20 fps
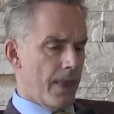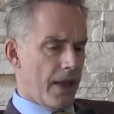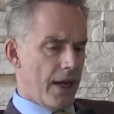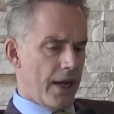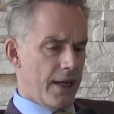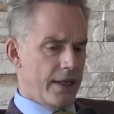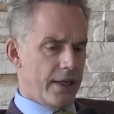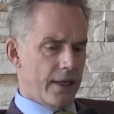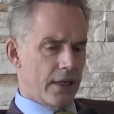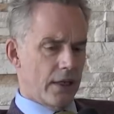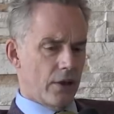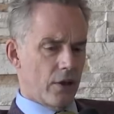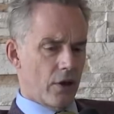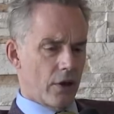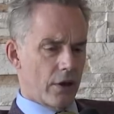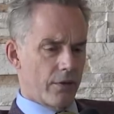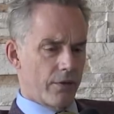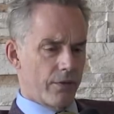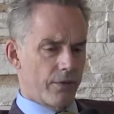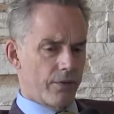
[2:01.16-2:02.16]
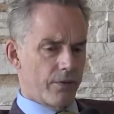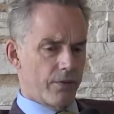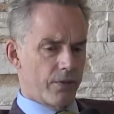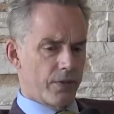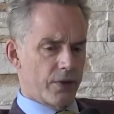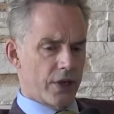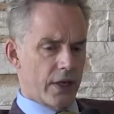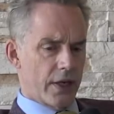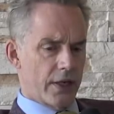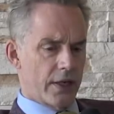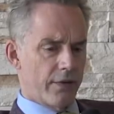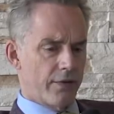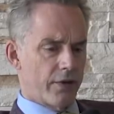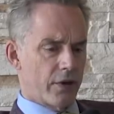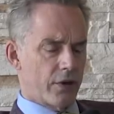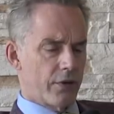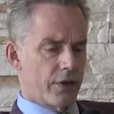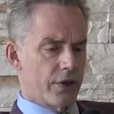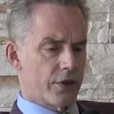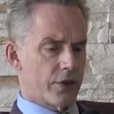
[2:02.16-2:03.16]
I did a lot of
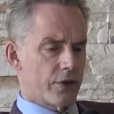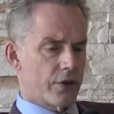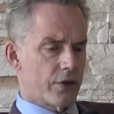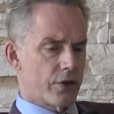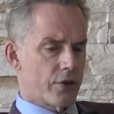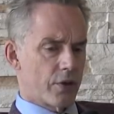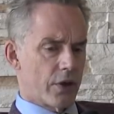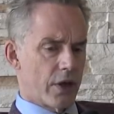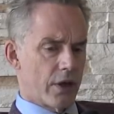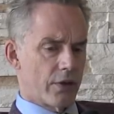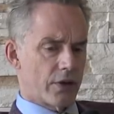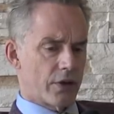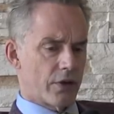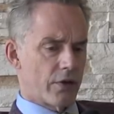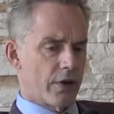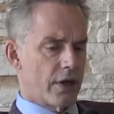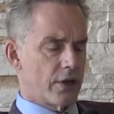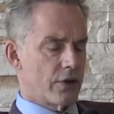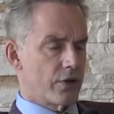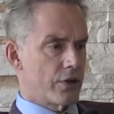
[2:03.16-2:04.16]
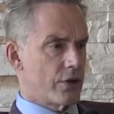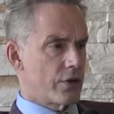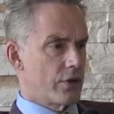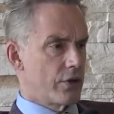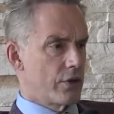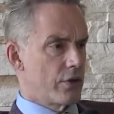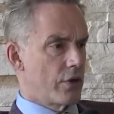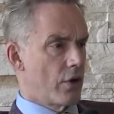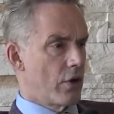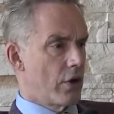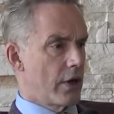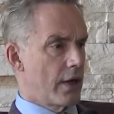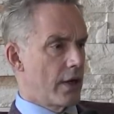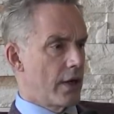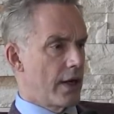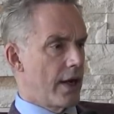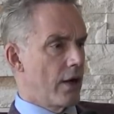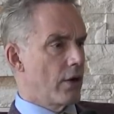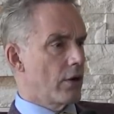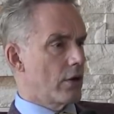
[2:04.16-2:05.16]
scientific research when I was a graduate student on
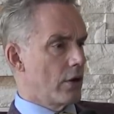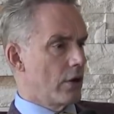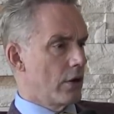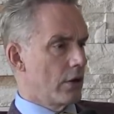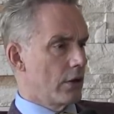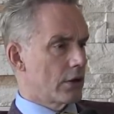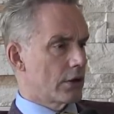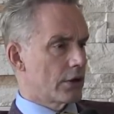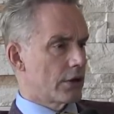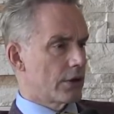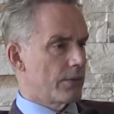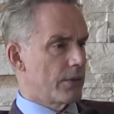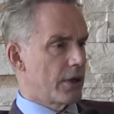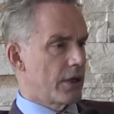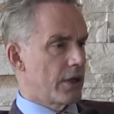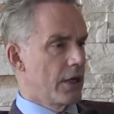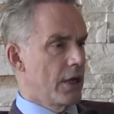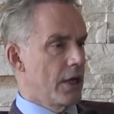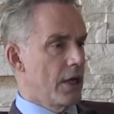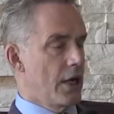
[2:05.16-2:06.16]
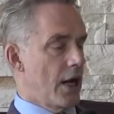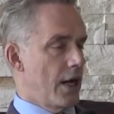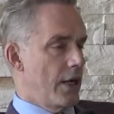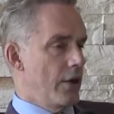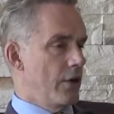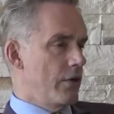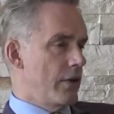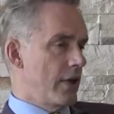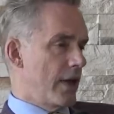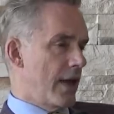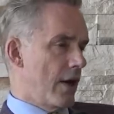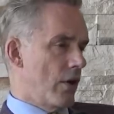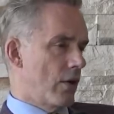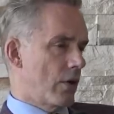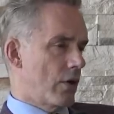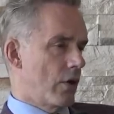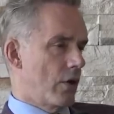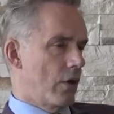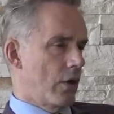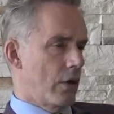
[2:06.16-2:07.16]
alcoholism. And I knew that
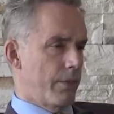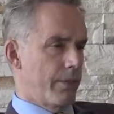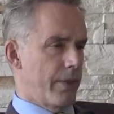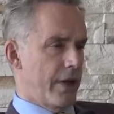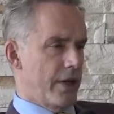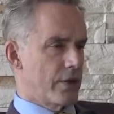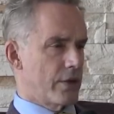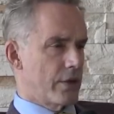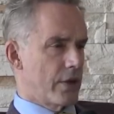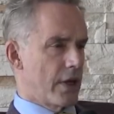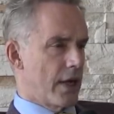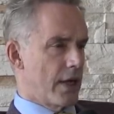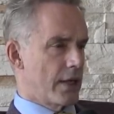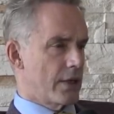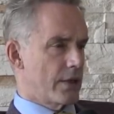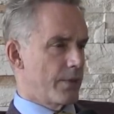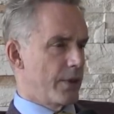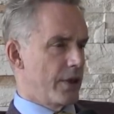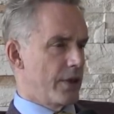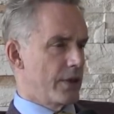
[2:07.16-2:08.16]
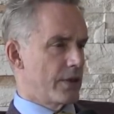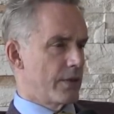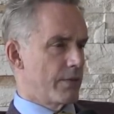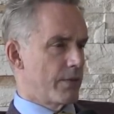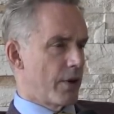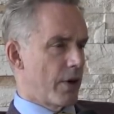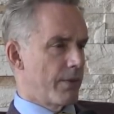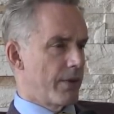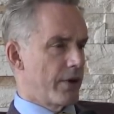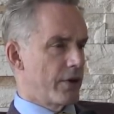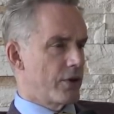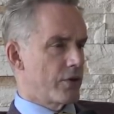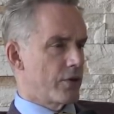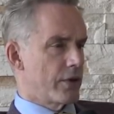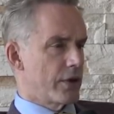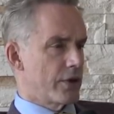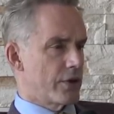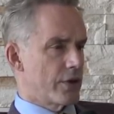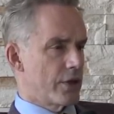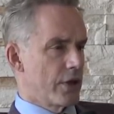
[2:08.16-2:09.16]
alcohol and benzodiazepines and
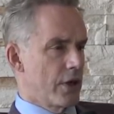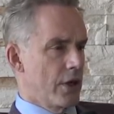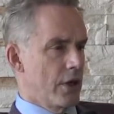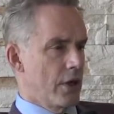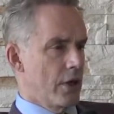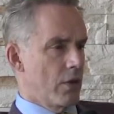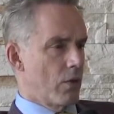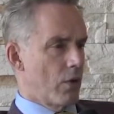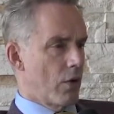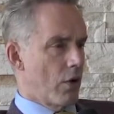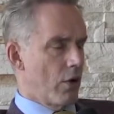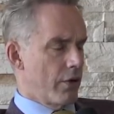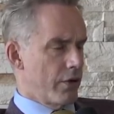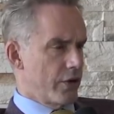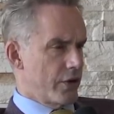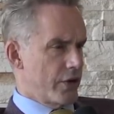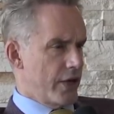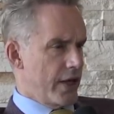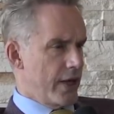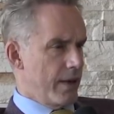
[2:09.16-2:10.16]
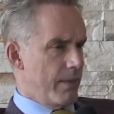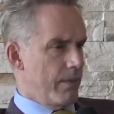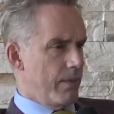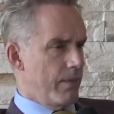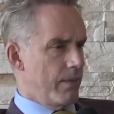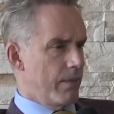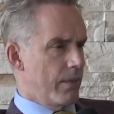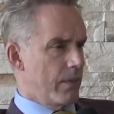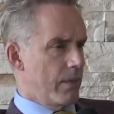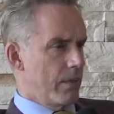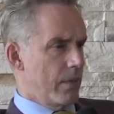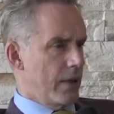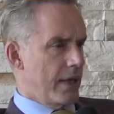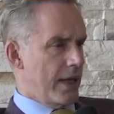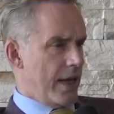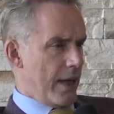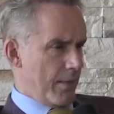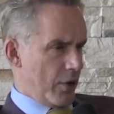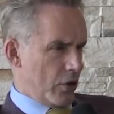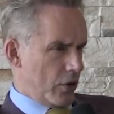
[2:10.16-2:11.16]
barbiturates were all the same
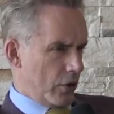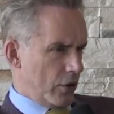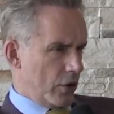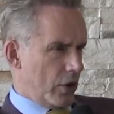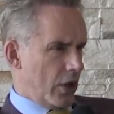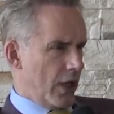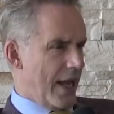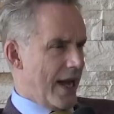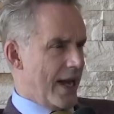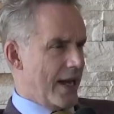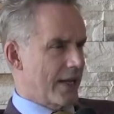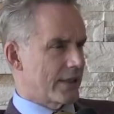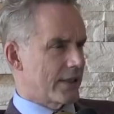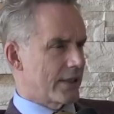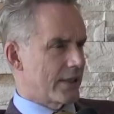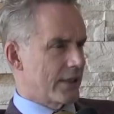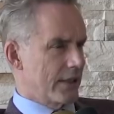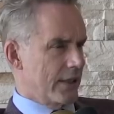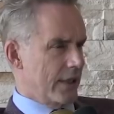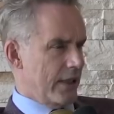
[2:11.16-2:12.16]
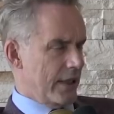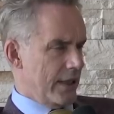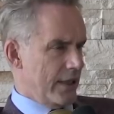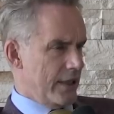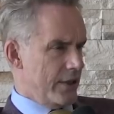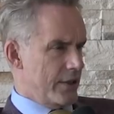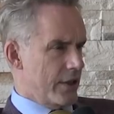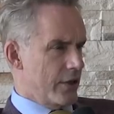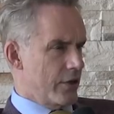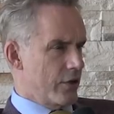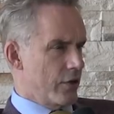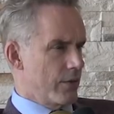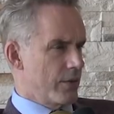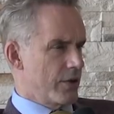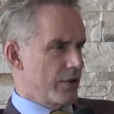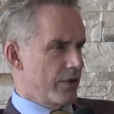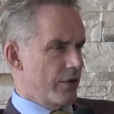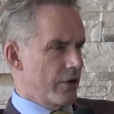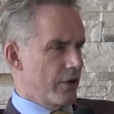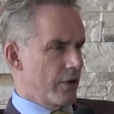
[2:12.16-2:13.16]
chemical class, at least in
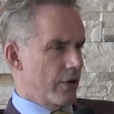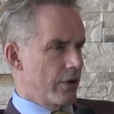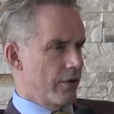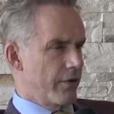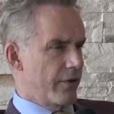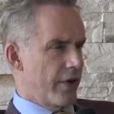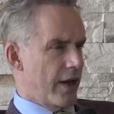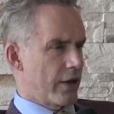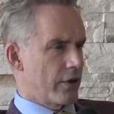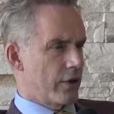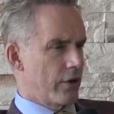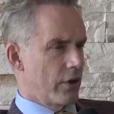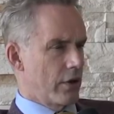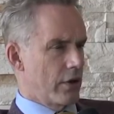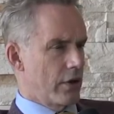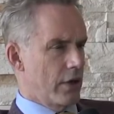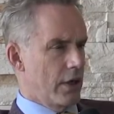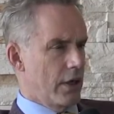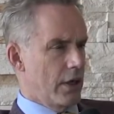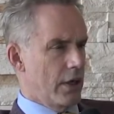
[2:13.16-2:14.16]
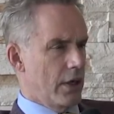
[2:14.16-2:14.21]
terms of their effect on